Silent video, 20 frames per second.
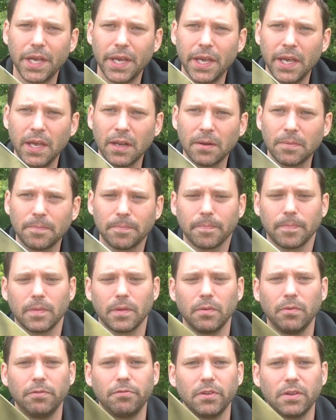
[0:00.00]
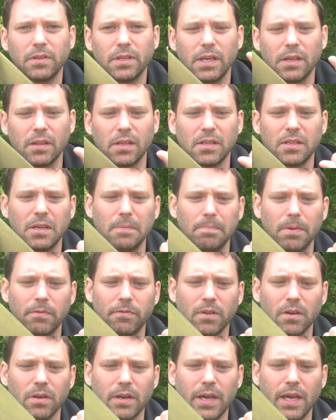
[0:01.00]
and if you take the tip
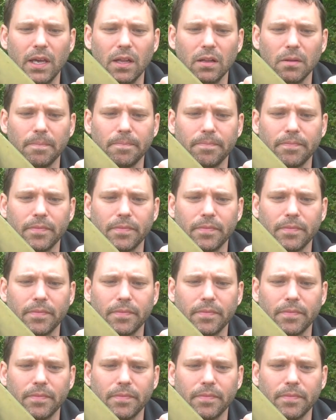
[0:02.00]
of your nail